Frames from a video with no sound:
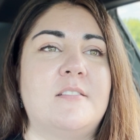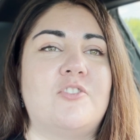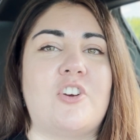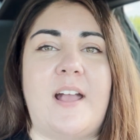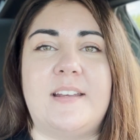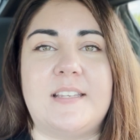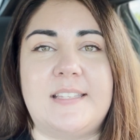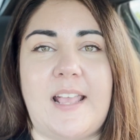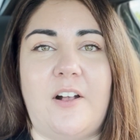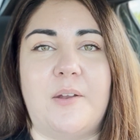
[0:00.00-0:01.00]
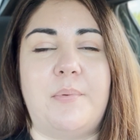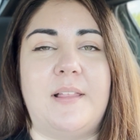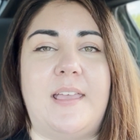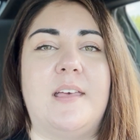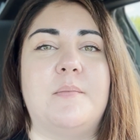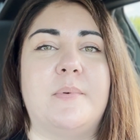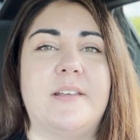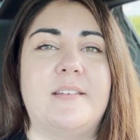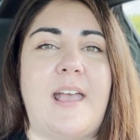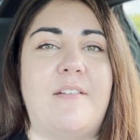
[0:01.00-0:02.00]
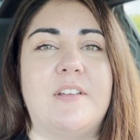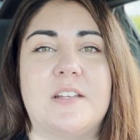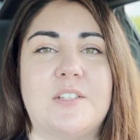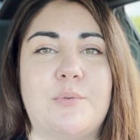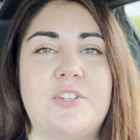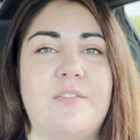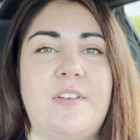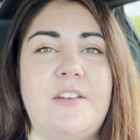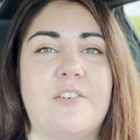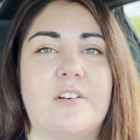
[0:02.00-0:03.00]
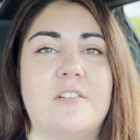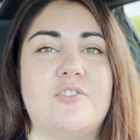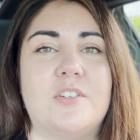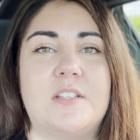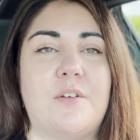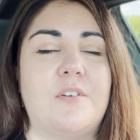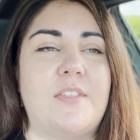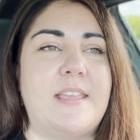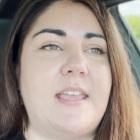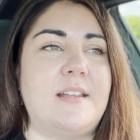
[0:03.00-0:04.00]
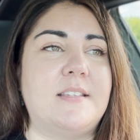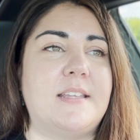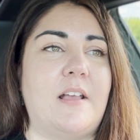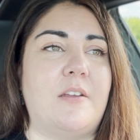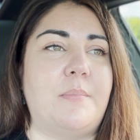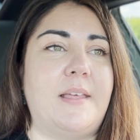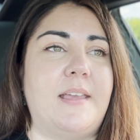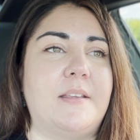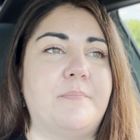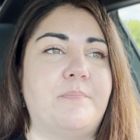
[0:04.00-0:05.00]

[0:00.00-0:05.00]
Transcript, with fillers: trying to stay on plan, but having to switch a vendor just so that they can stay on plan.